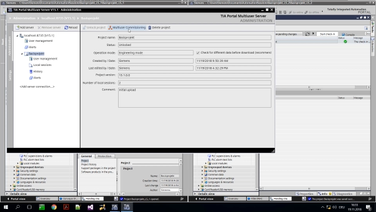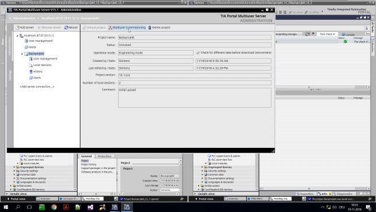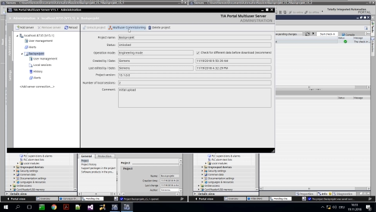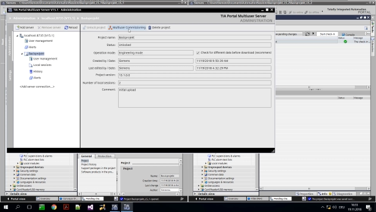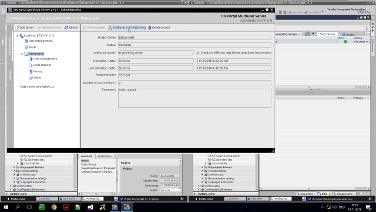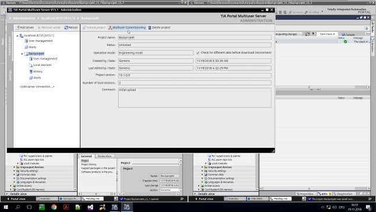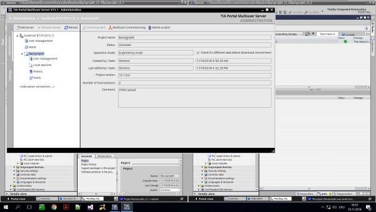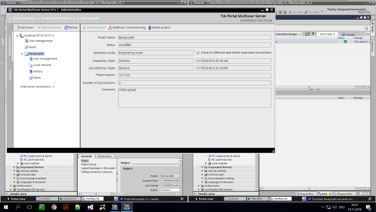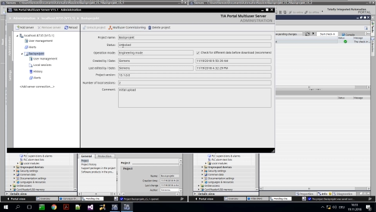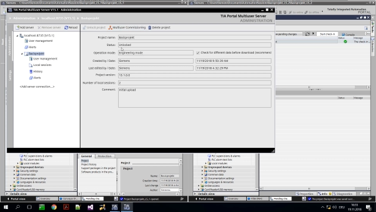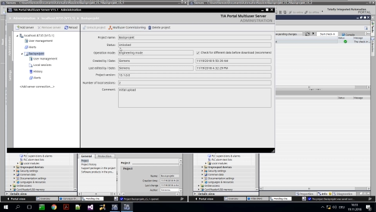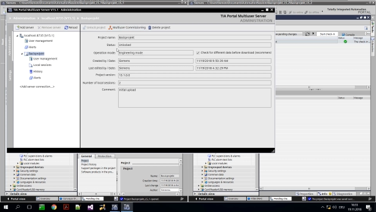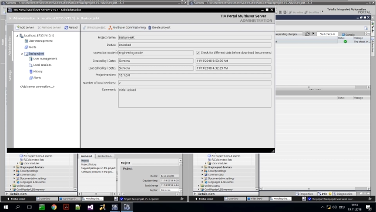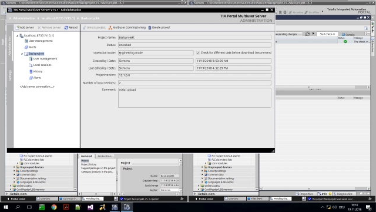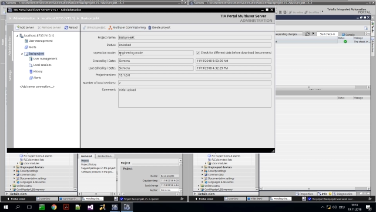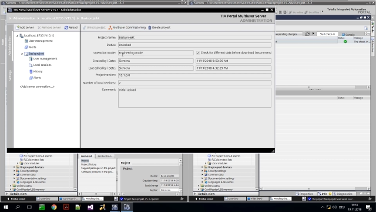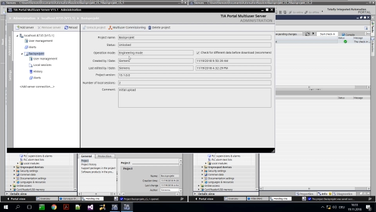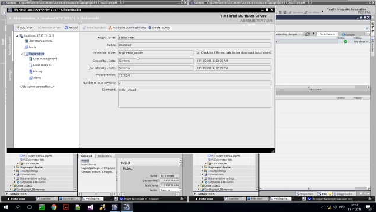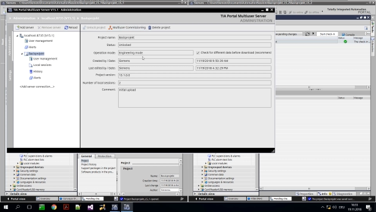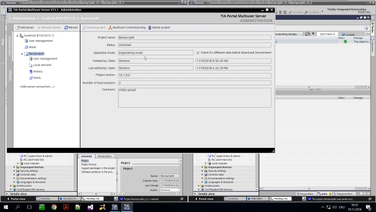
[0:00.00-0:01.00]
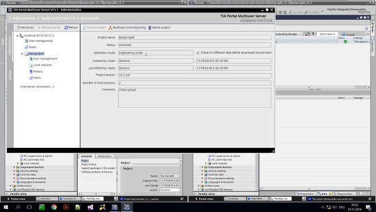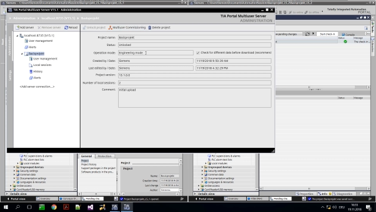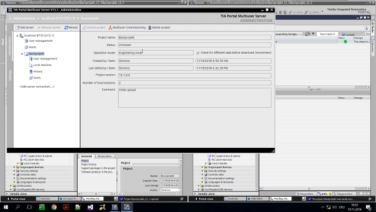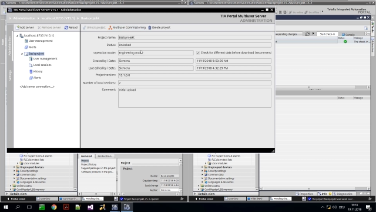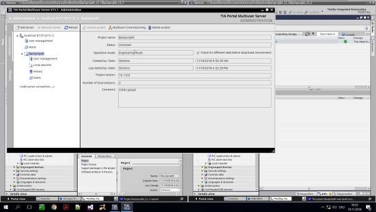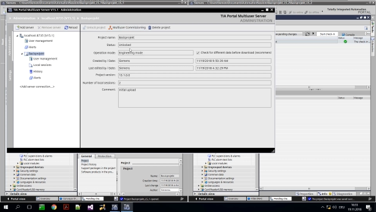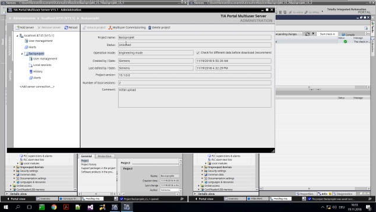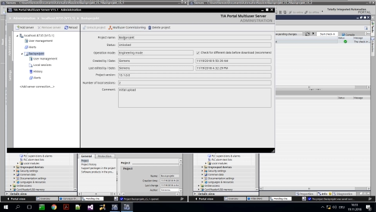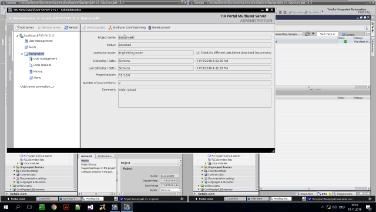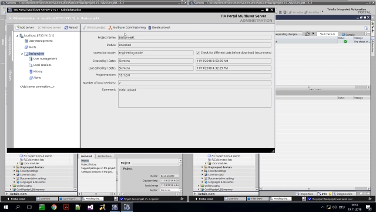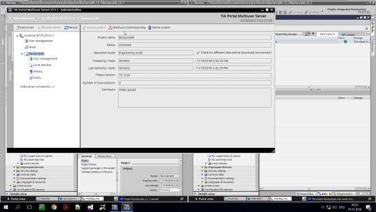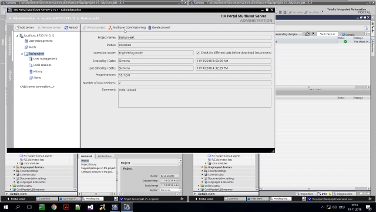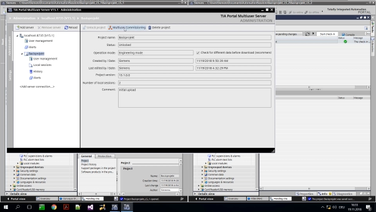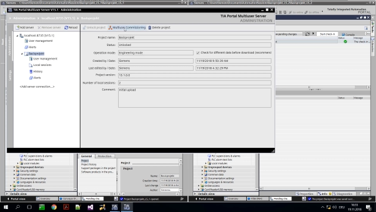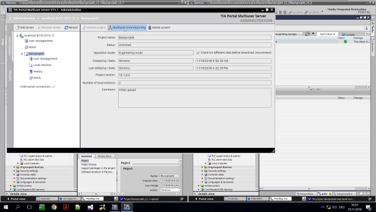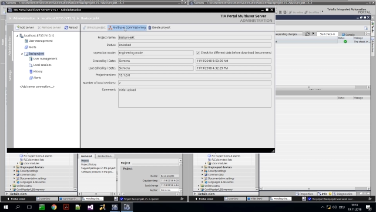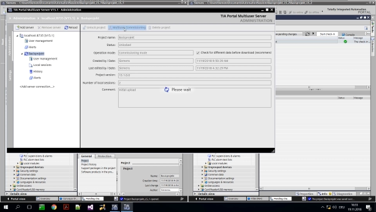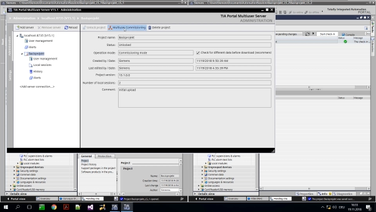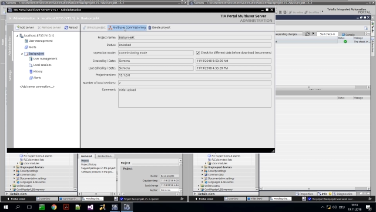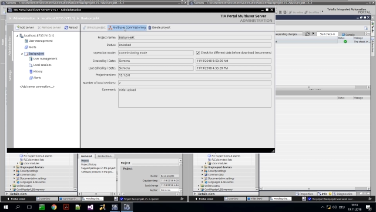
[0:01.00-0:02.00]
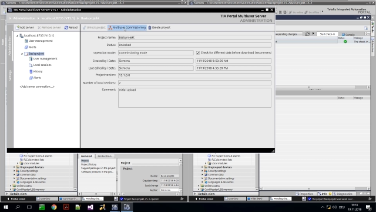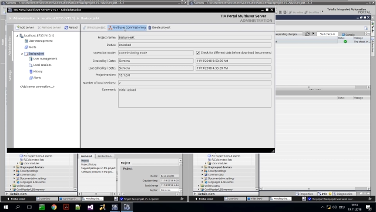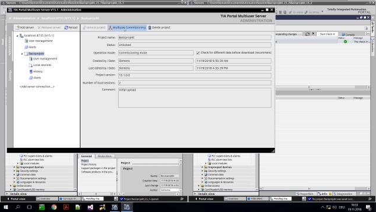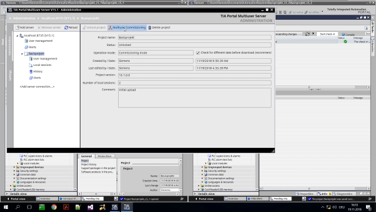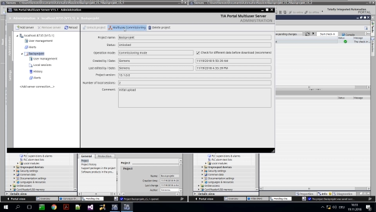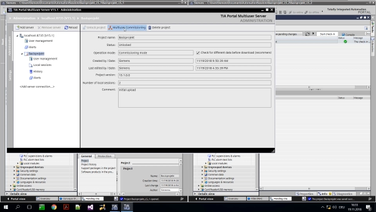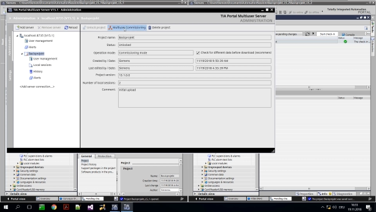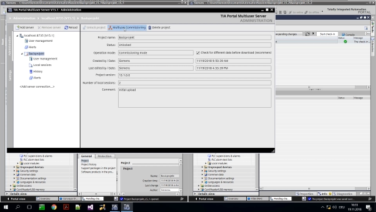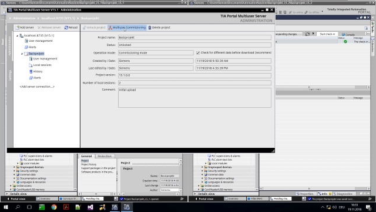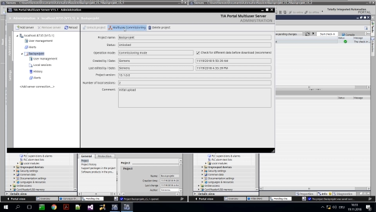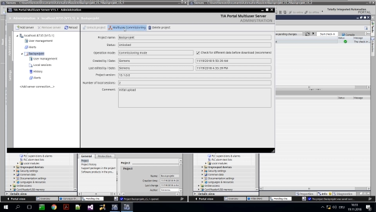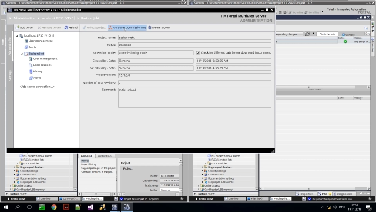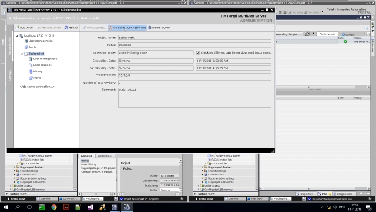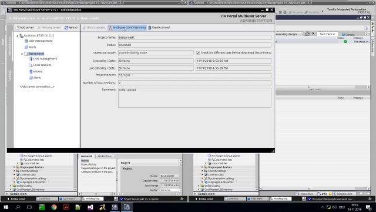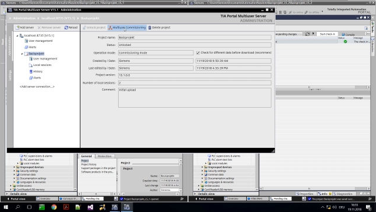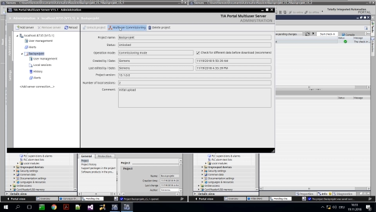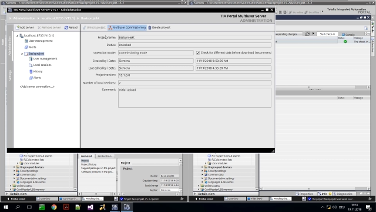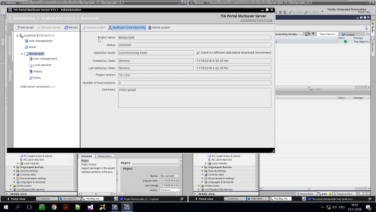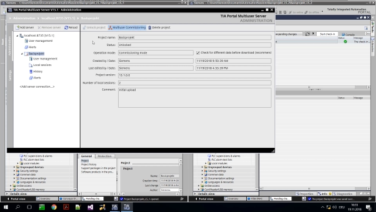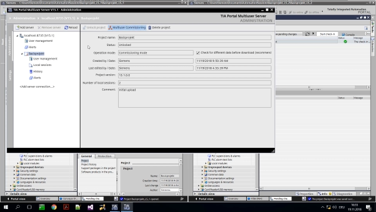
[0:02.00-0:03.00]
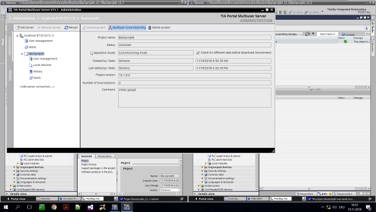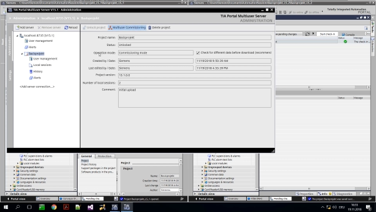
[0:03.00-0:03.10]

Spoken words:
Nobody's mouth can be seen.